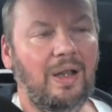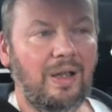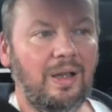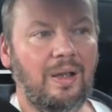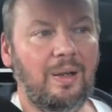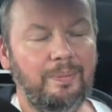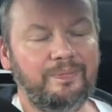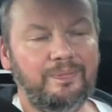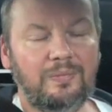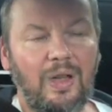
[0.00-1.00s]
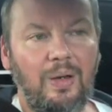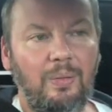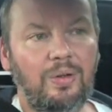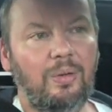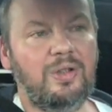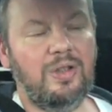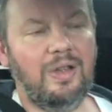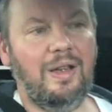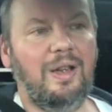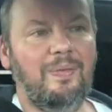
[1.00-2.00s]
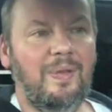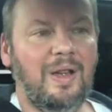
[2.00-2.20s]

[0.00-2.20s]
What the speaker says: and he was auctioning it,